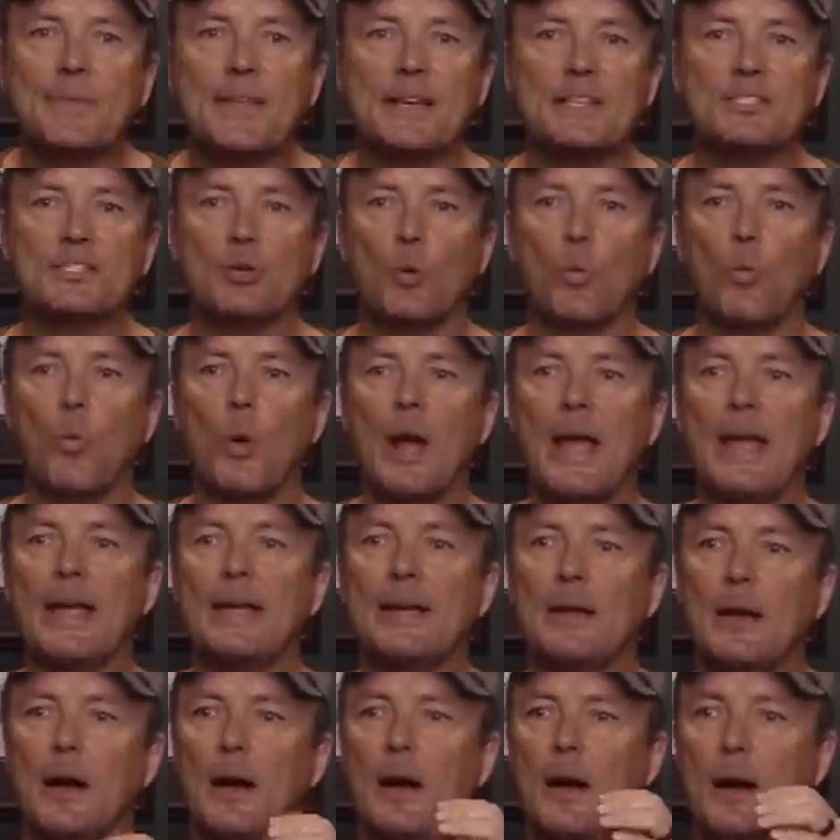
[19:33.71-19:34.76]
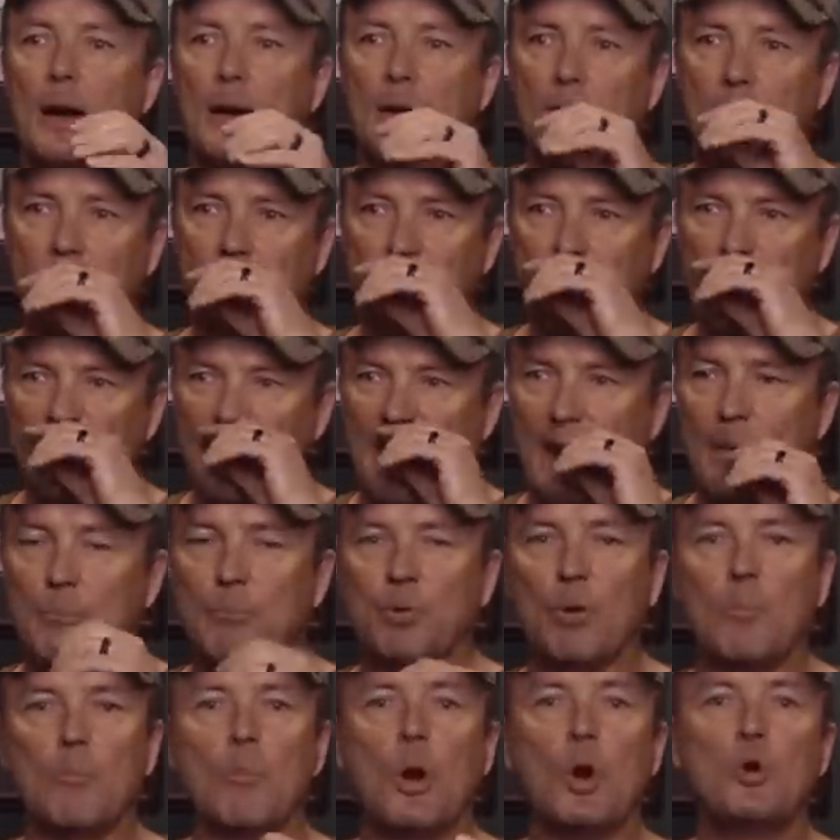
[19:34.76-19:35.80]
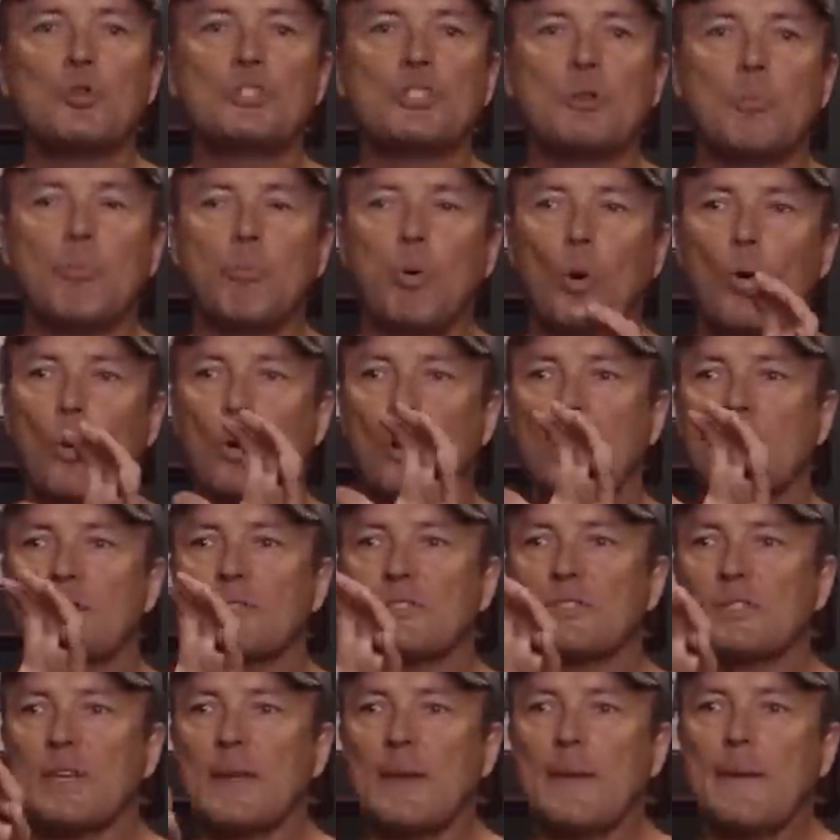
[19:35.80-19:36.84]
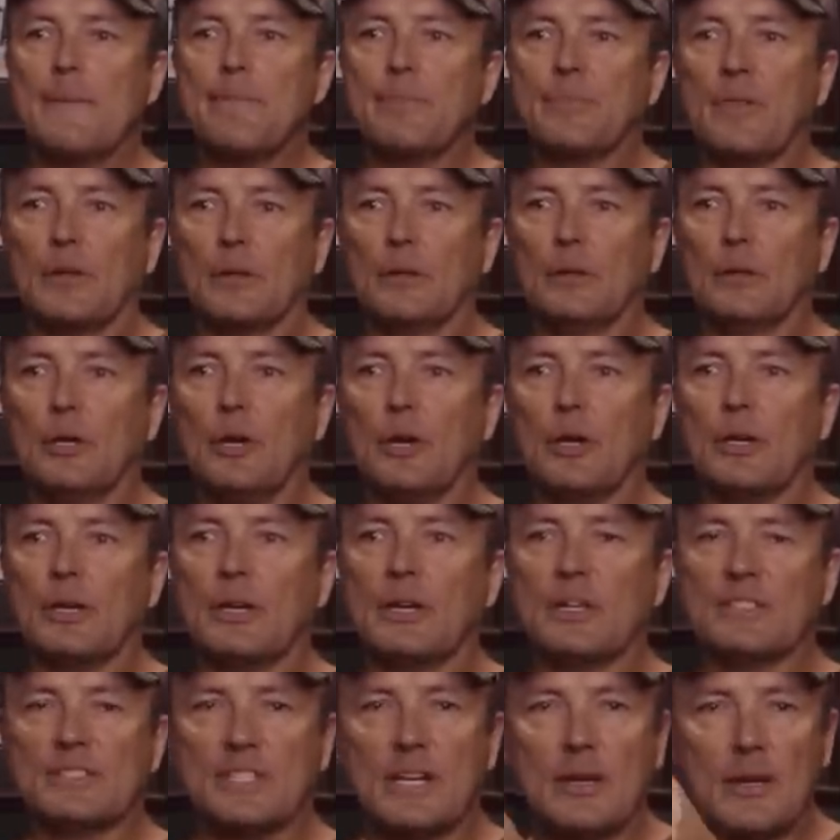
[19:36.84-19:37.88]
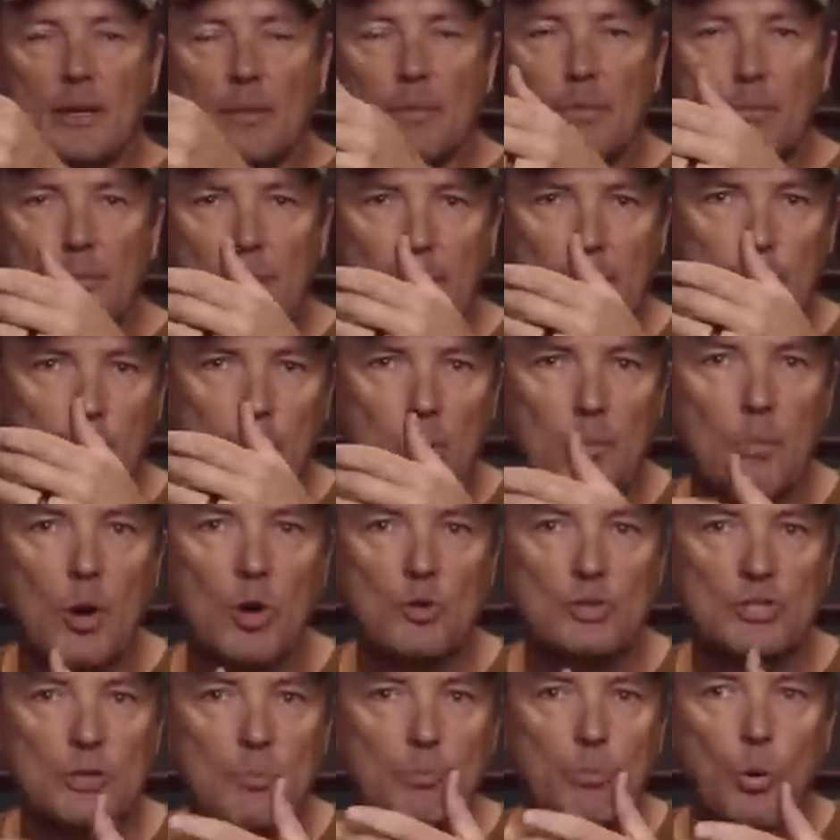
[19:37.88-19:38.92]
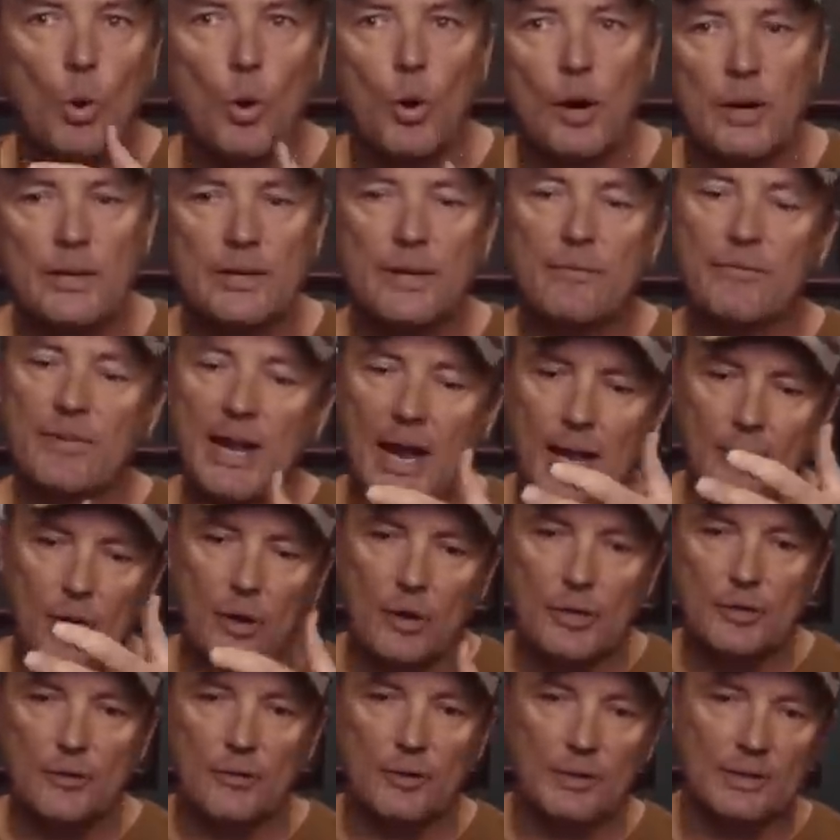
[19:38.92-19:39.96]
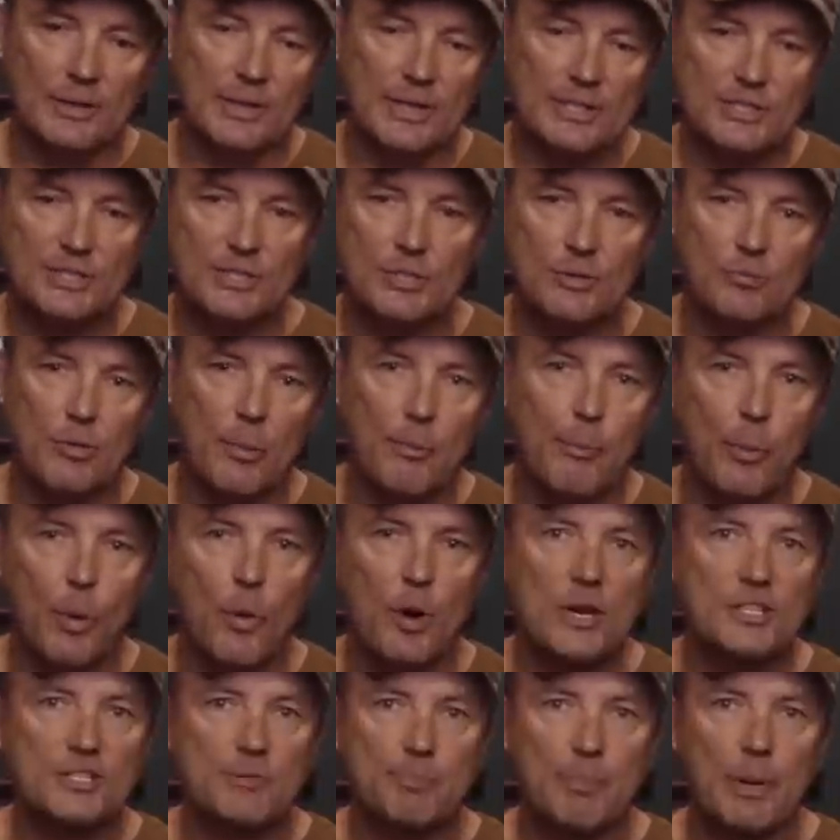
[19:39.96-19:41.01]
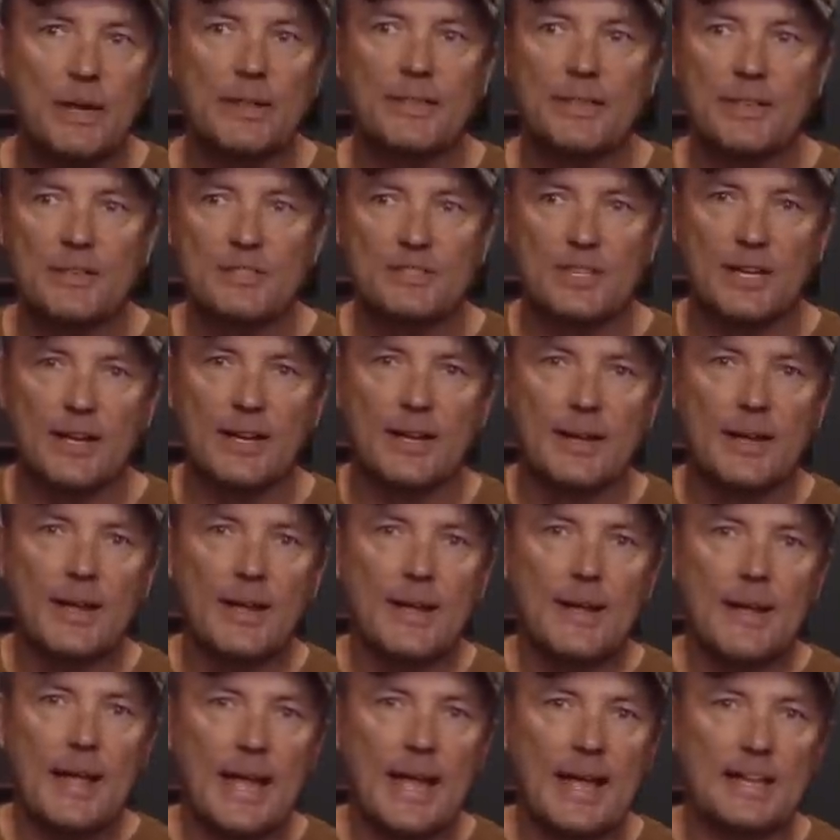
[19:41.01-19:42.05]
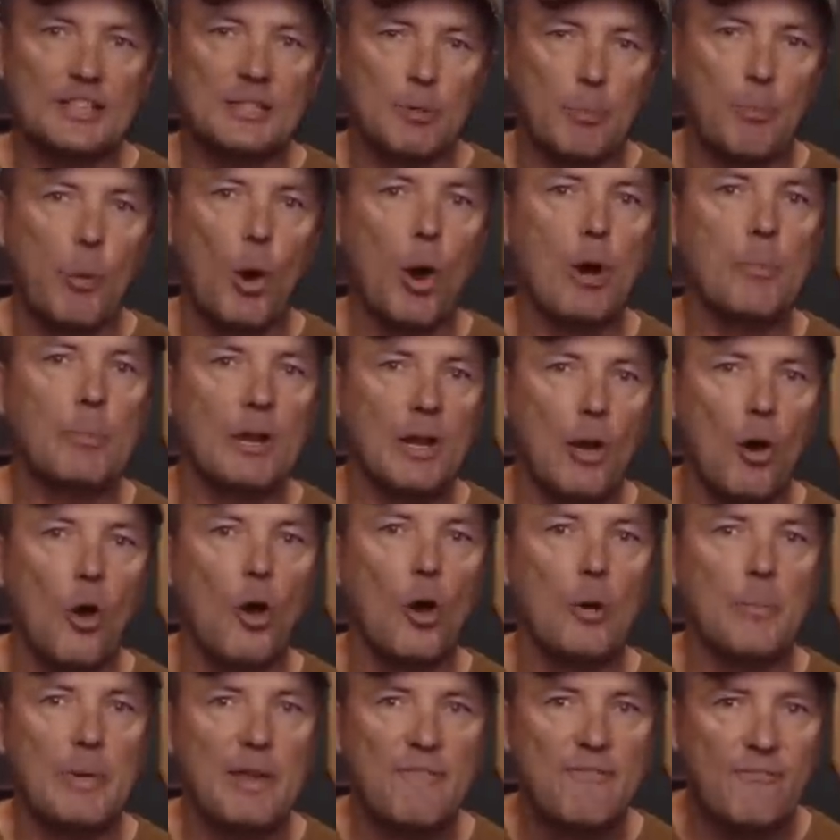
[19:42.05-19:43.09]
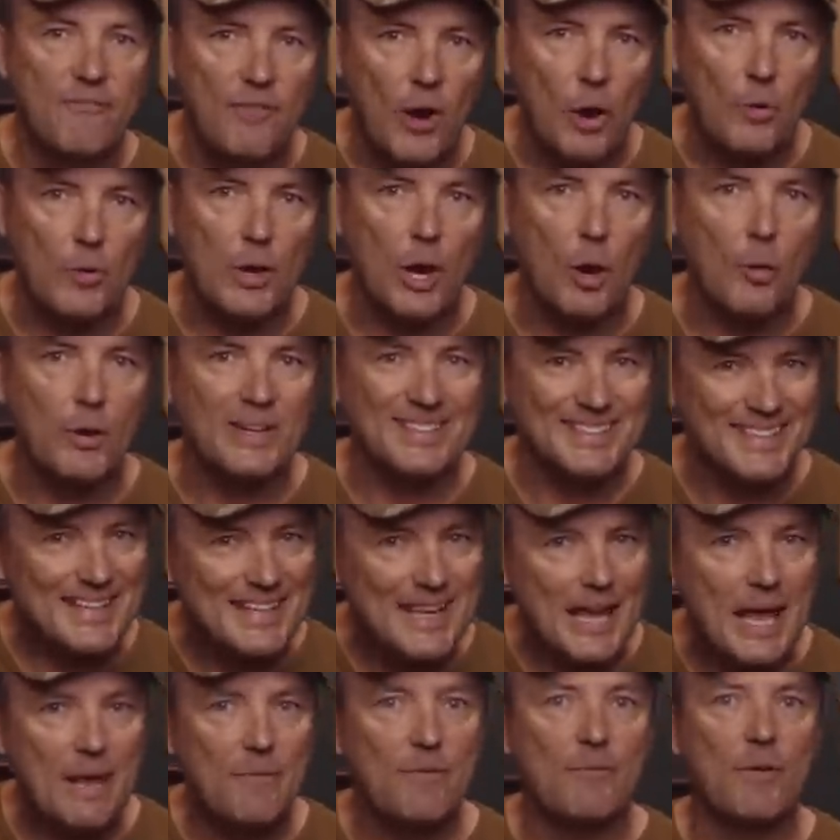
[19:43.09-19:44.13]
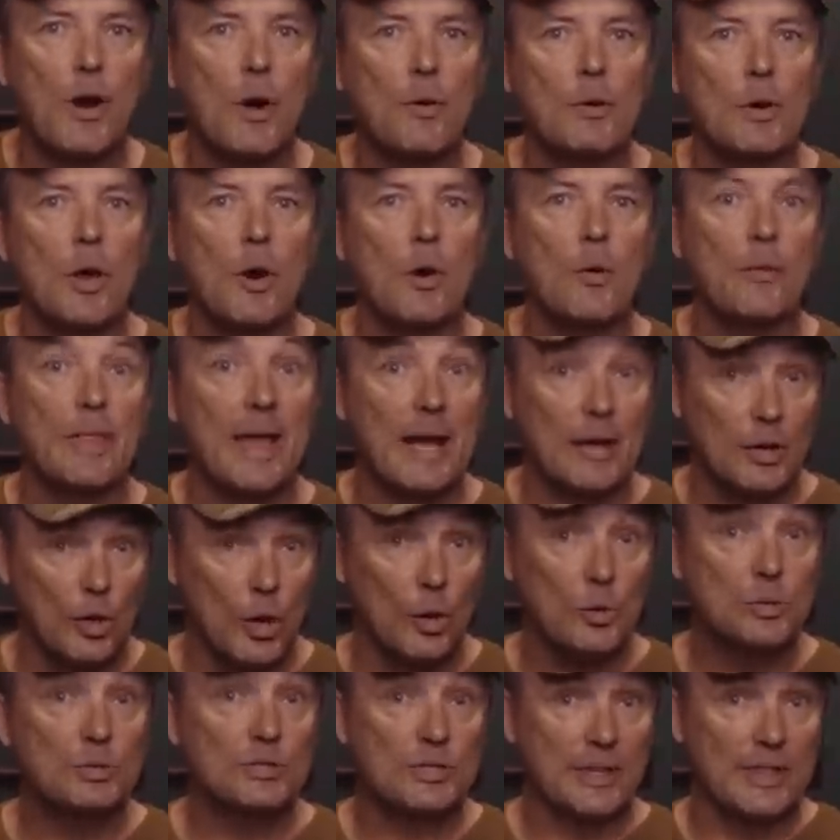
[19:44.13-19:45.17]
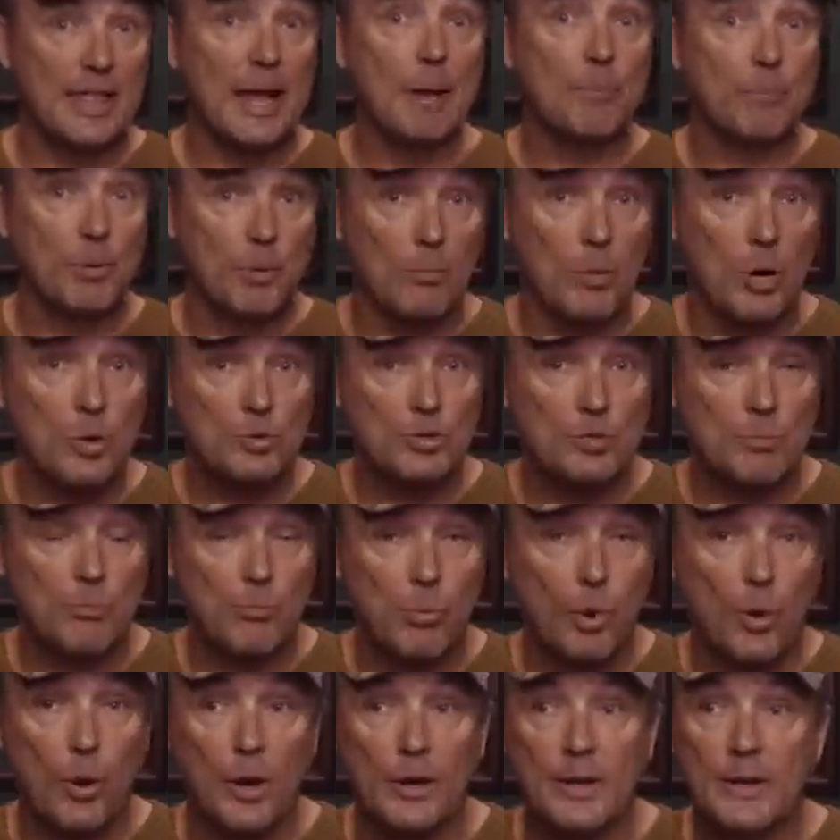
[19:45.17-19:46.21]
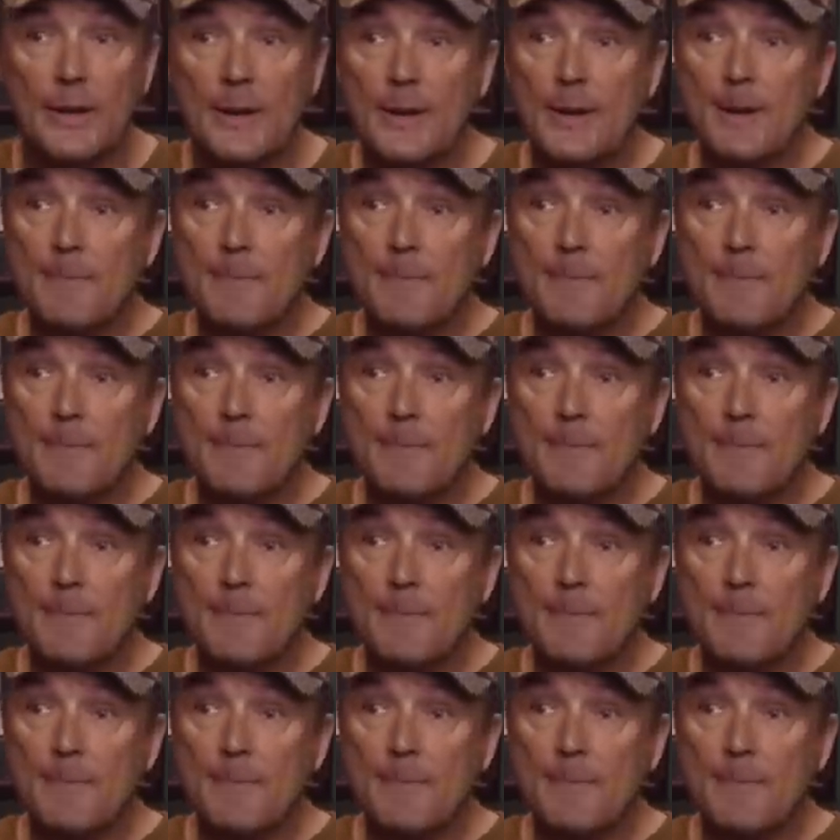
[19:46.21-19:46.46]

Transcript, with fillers: It's a way of, at promotion boards, to look, because a, a promotion board, you've got all your enlisted reports, but there's a, a Department of Army photo, a D A photo that goes to that promotion board.